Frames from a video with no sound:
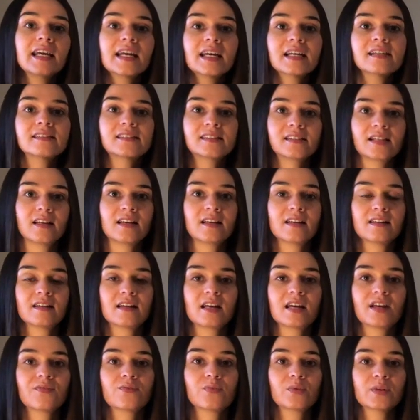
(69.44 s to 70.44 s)
kicks
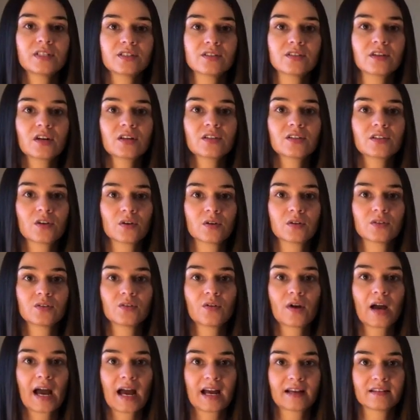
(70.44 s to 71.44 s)
in if we start to go
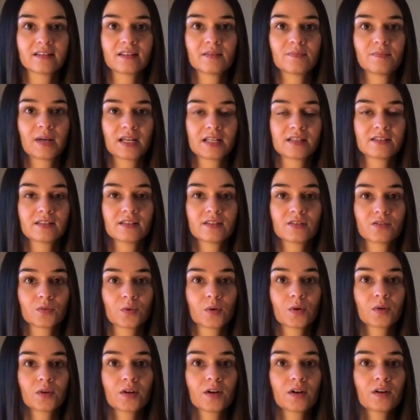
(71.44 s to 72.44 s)
into an acid-base
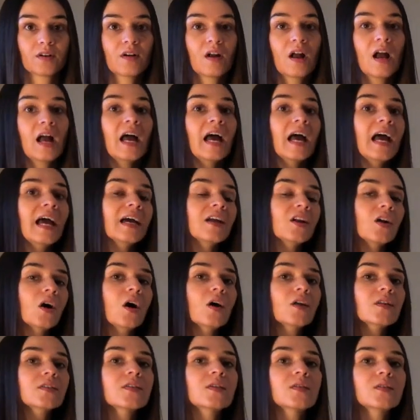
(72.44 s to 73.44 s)
disorder. And
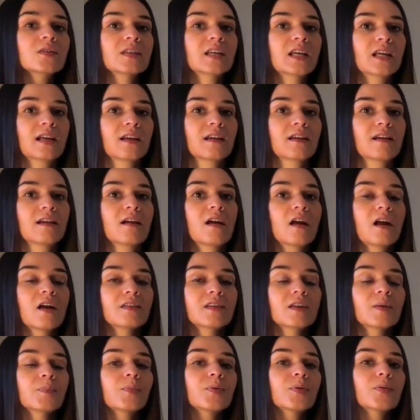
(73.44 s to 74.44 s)
also think,
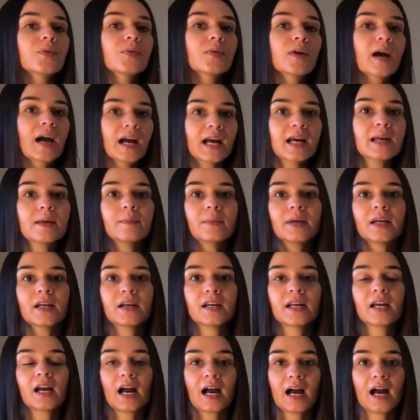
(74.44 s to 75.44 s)
the
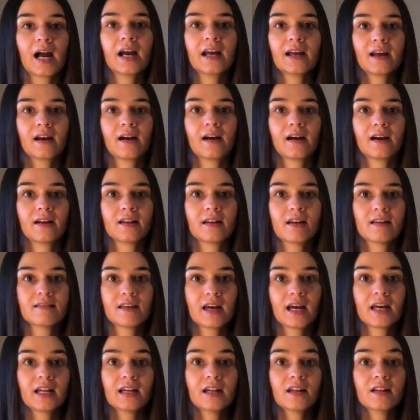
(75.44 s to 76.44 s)
primary ion
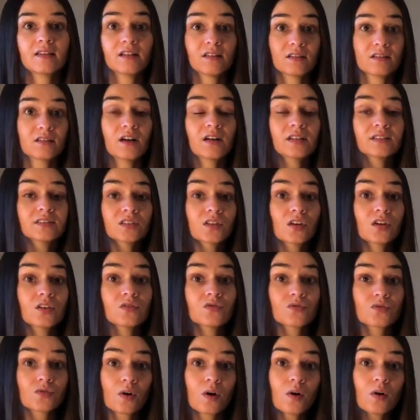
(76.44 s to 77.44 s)
that the lungs
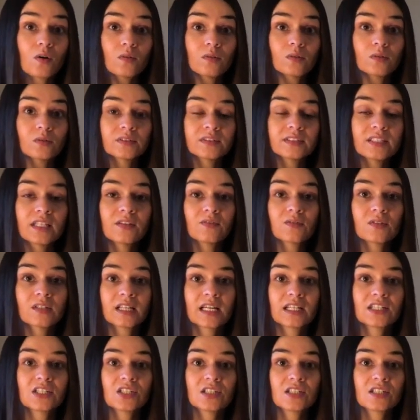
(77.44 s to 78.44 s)
controls in
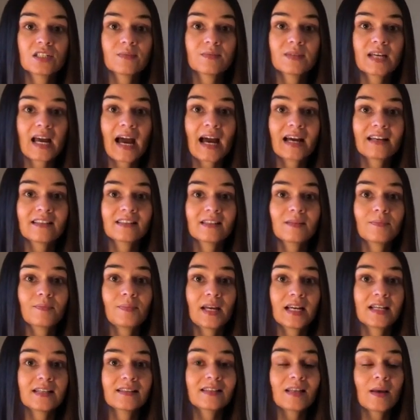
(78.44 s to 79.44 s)
relationship to
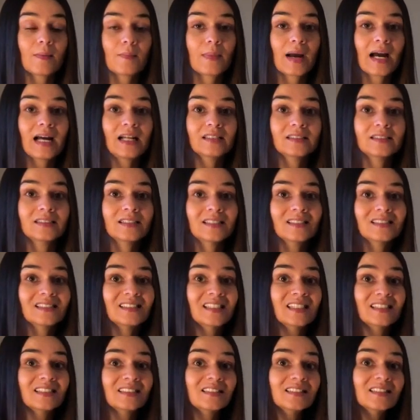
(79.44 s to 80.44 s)
acid-base
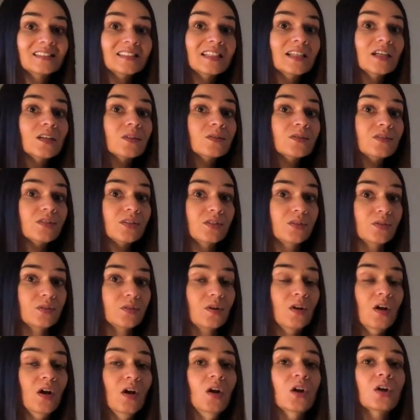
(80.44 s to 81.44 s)
imbalances is CO2,
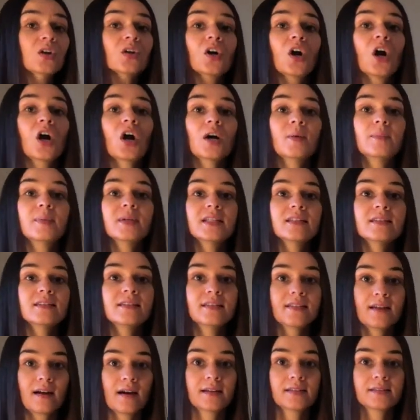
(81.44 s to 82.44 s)
carbon
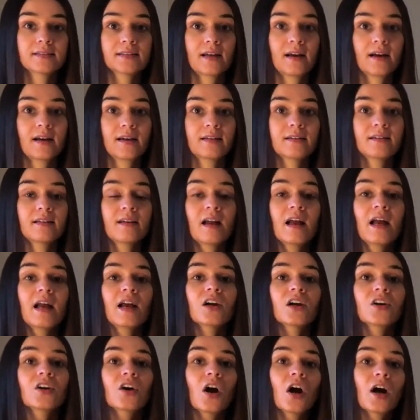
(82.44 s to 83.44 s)
dioxide.
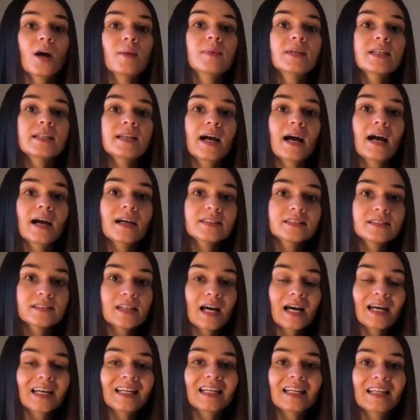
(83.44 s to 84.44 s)
Carbon
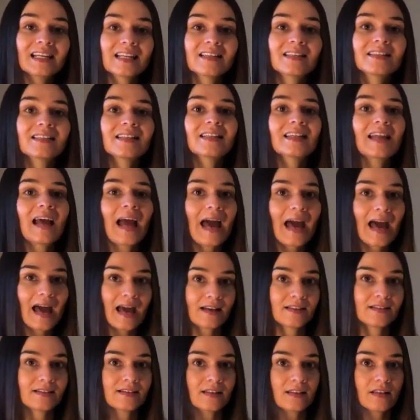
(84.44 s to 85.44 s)
dioxide is an
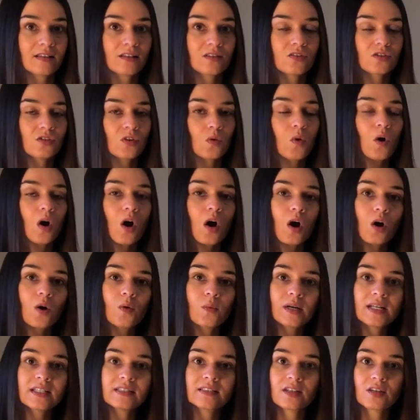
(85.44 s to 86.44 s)
acid, so
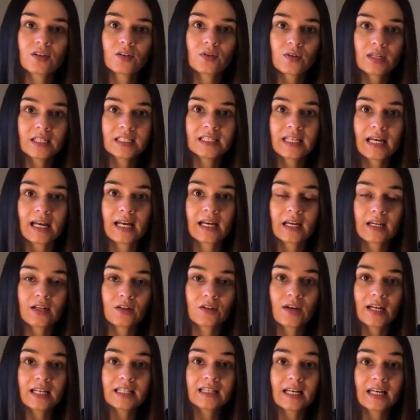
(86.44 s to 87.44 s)
always ingrain that
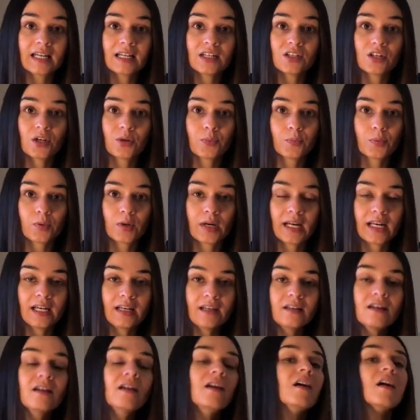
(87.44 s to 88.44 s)
in your
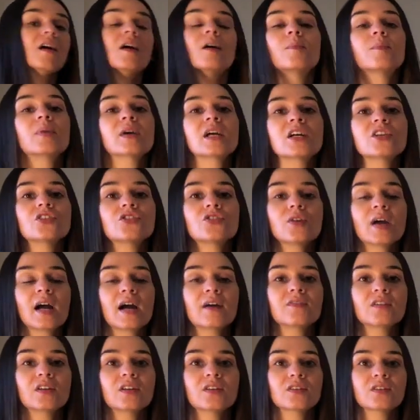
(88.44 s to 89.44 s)
brain, because you
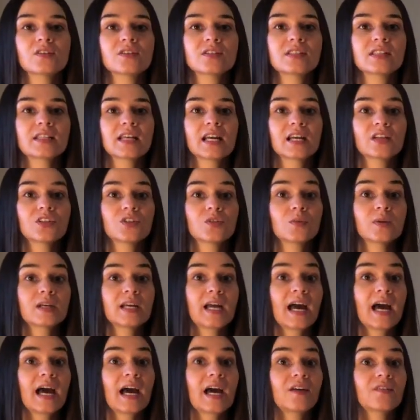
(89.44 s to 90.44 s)
have to understand, do we
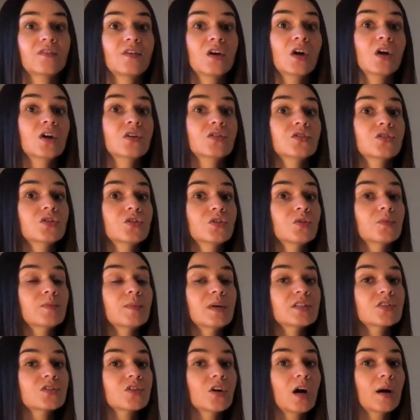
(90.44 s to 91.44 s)
have too
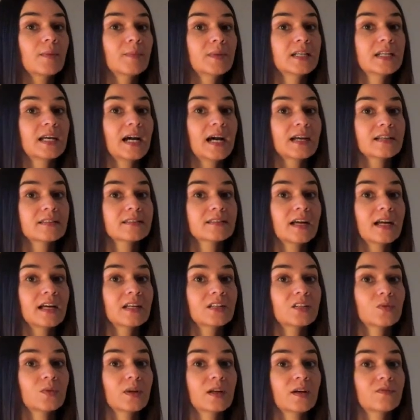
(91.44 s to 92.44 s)
much carbon
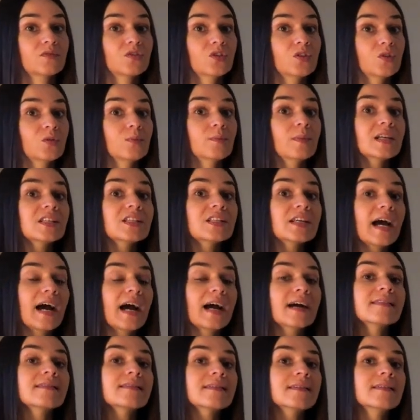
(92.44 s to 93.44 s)
dioxide? Do we have too much
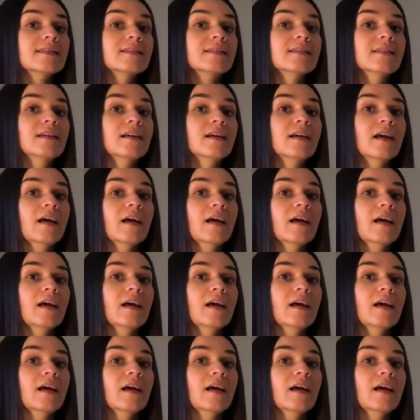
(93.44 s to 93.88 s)
acid?